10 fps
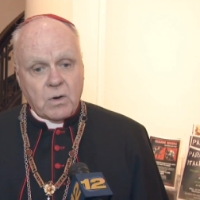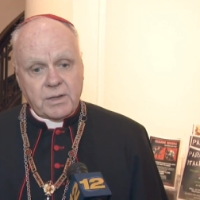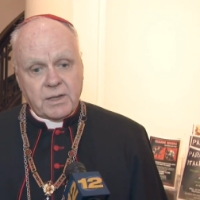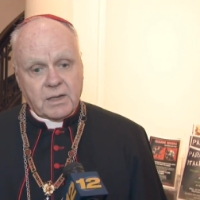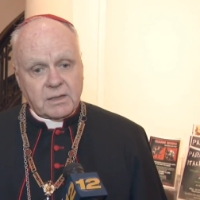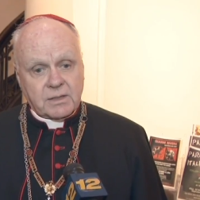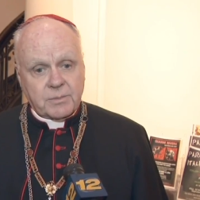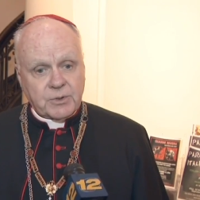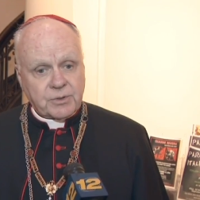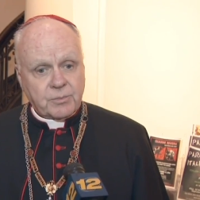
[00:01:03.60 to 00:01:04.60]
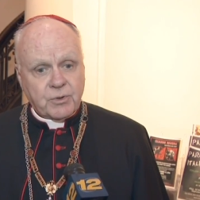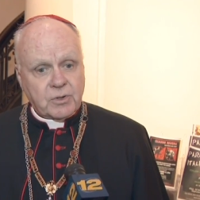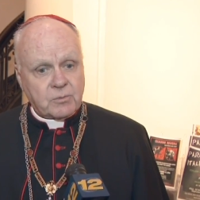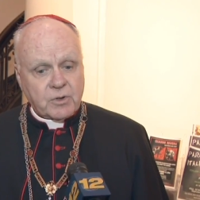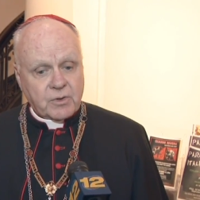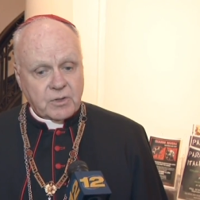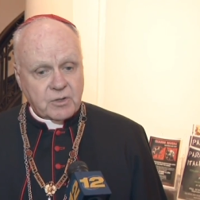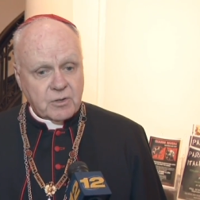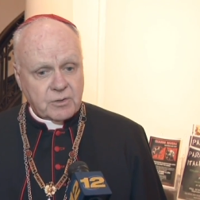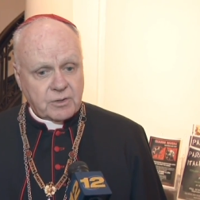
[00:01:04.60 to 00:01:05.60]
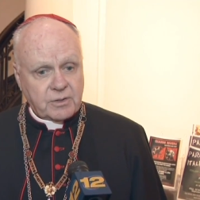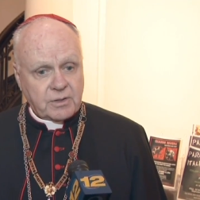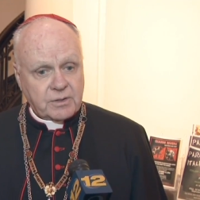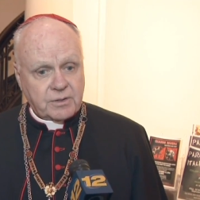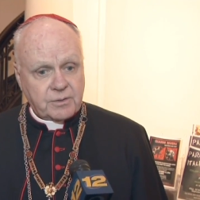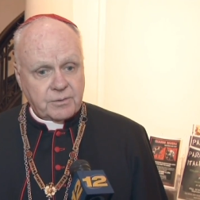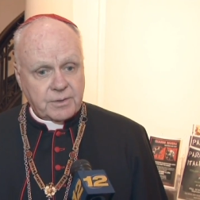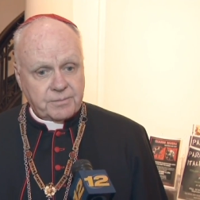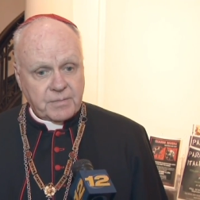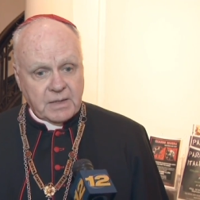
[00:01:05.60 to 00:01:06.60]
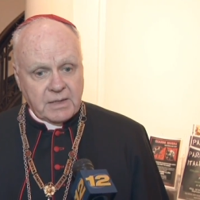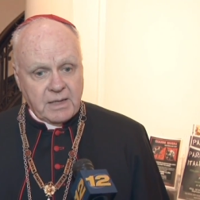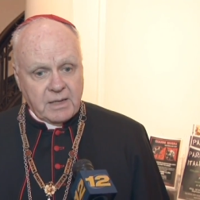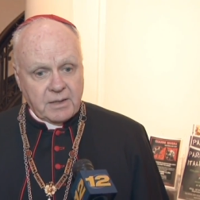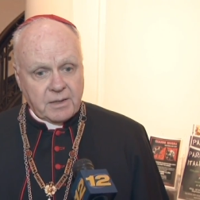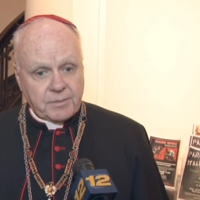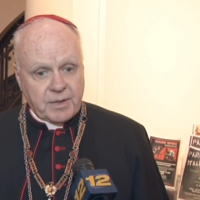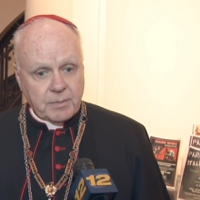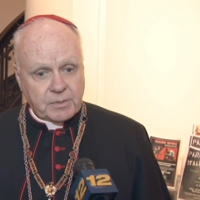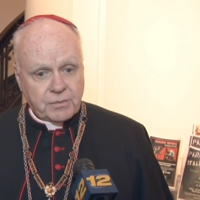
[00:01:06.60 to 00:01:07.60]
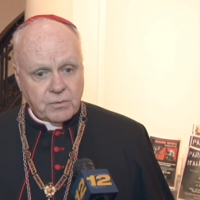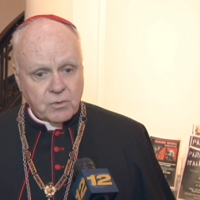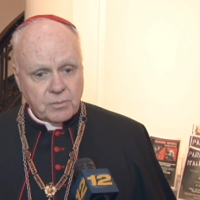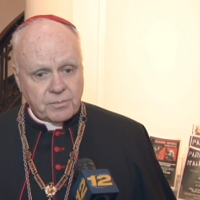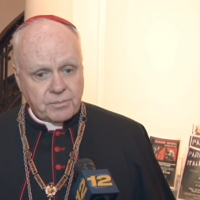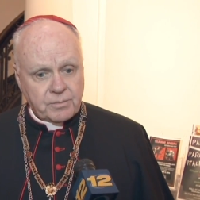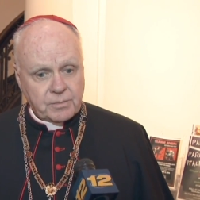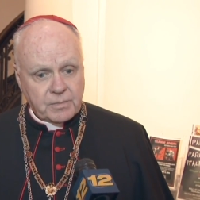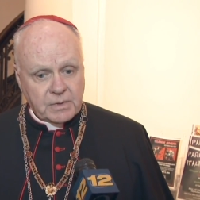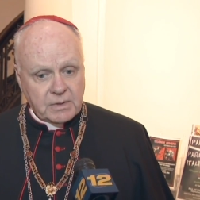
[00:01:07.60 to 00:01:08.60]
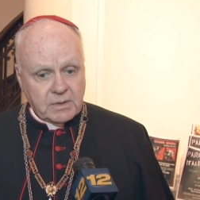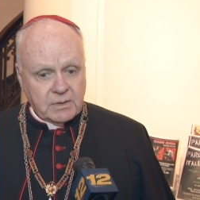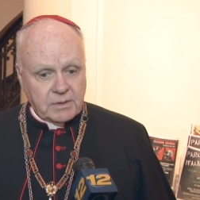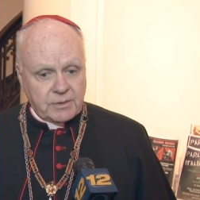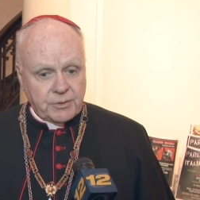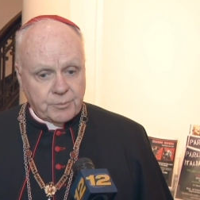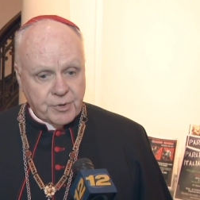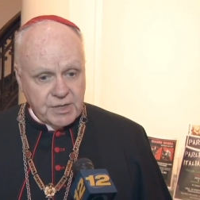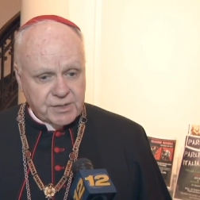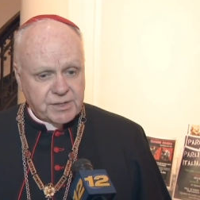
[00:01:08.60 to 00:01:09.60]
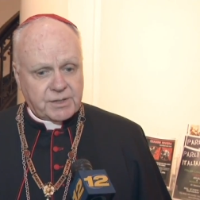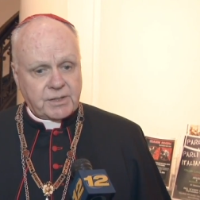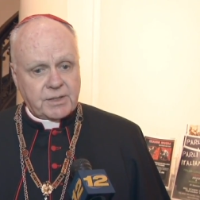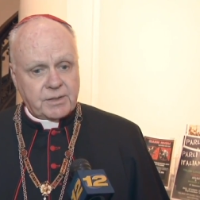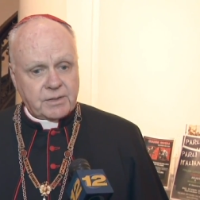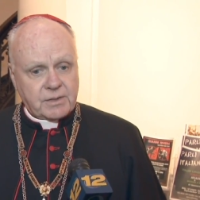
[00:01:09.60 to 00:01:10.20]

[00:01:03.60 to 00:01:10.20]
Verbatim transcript: Oh, I think it's the most important work in the church is to uh, uh be able to form new priests, uh,